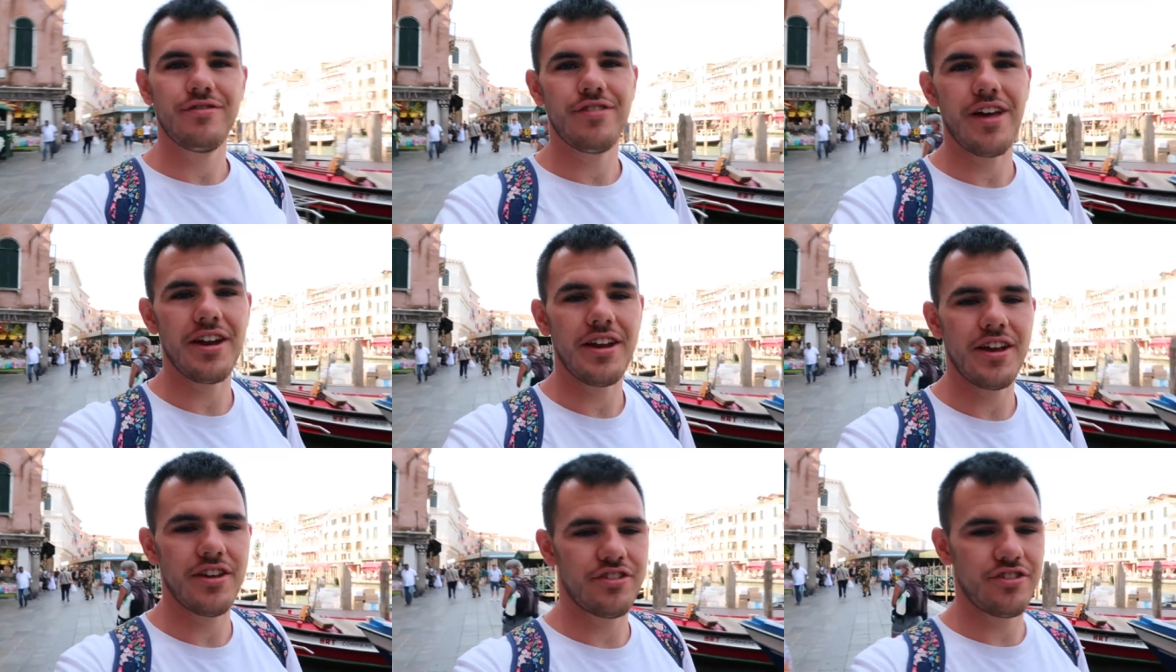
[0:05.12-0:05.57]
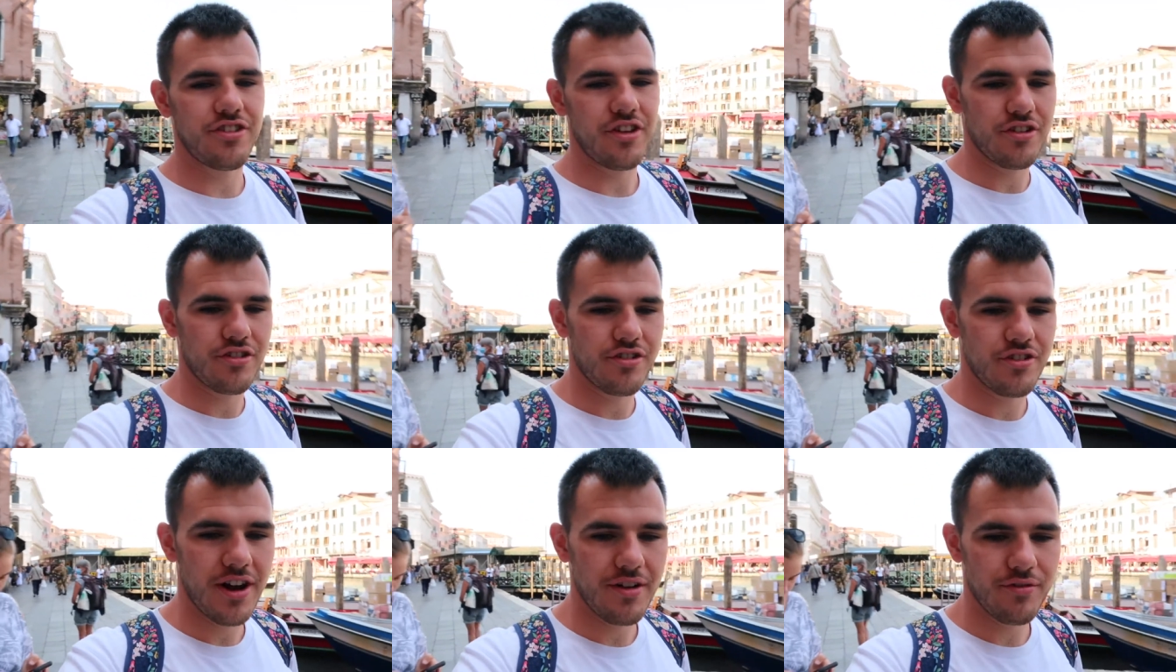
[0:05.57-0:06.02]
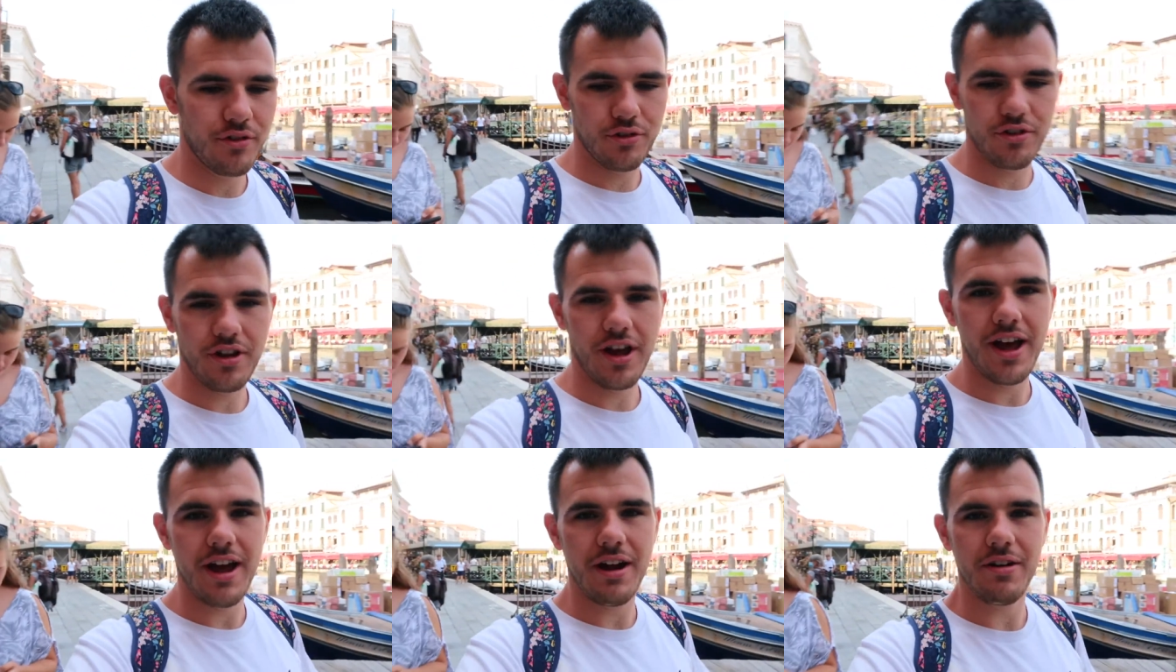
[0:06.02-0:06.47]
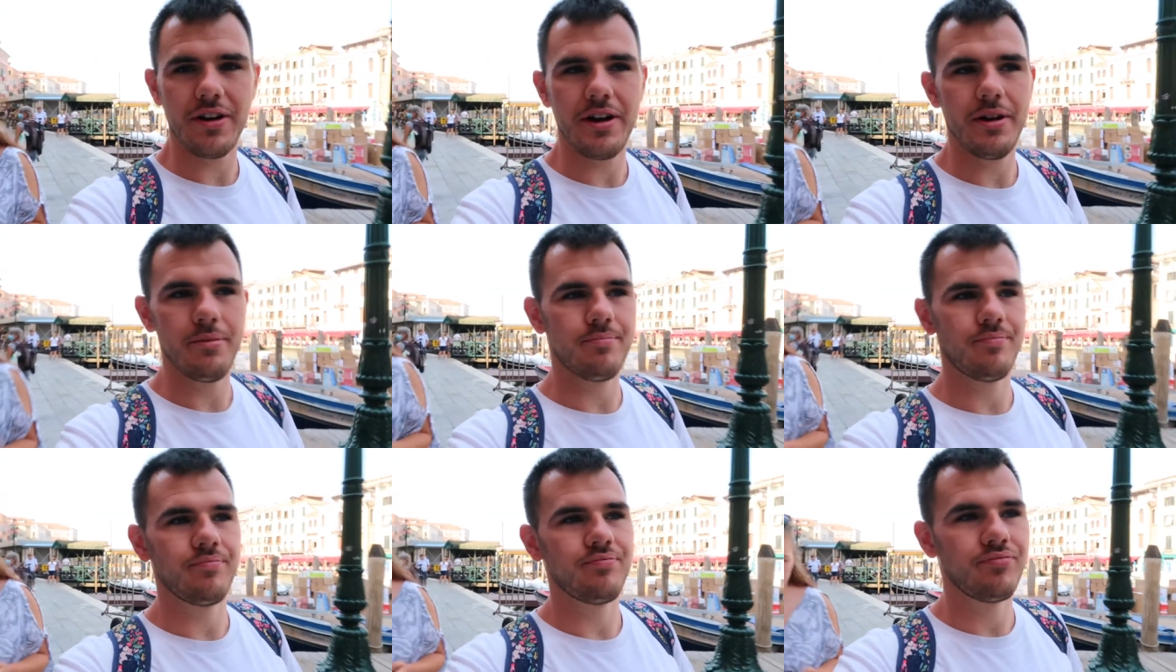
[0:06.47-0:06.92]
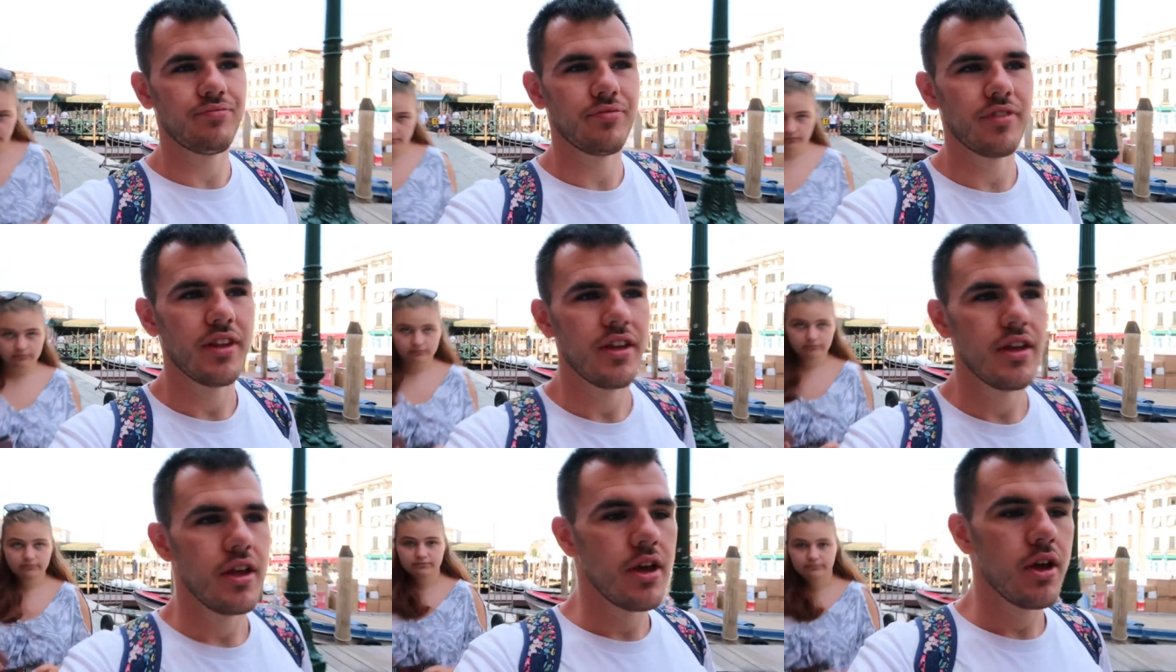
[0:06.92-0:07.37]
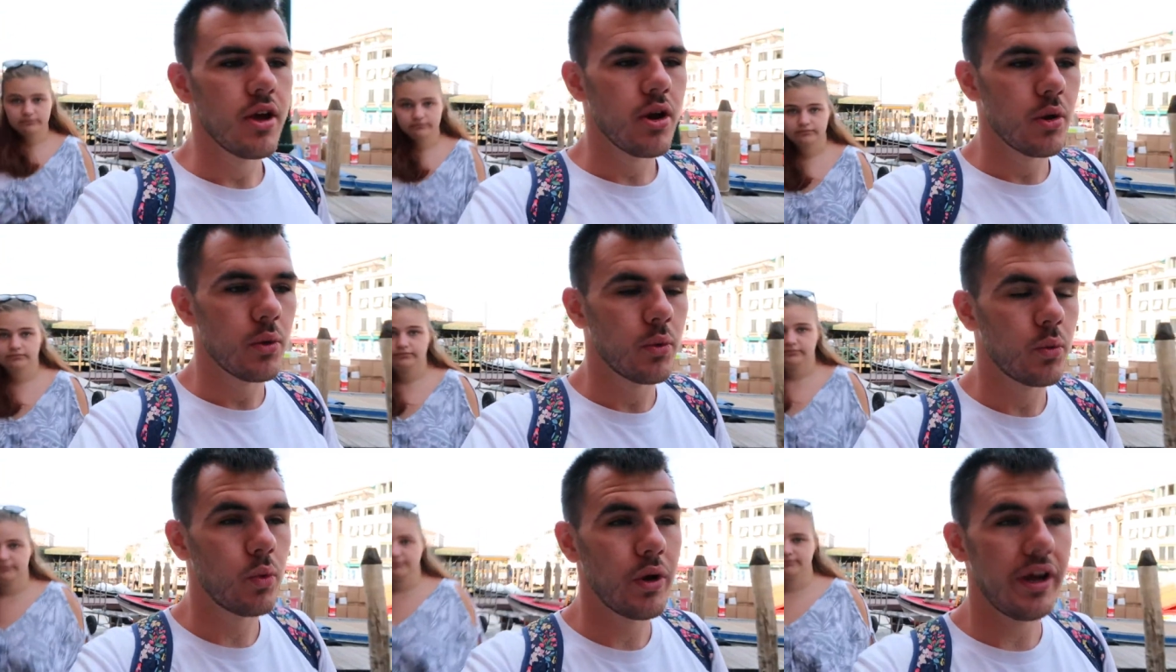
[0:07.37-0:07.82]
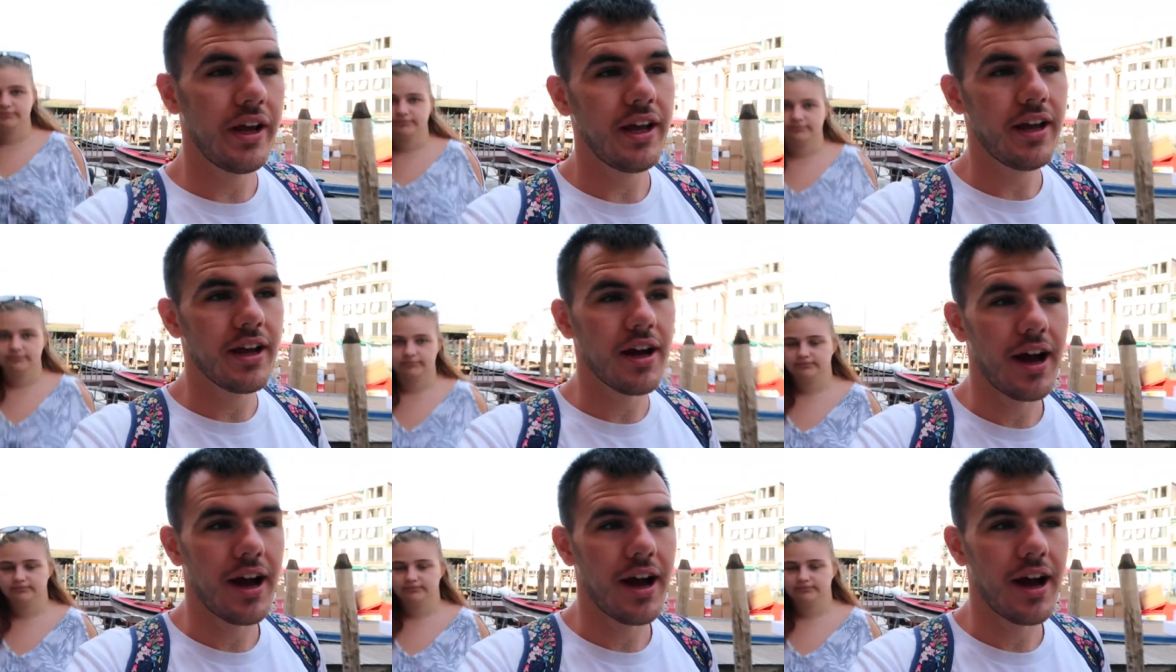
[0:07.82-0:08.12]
Venice travel diary. We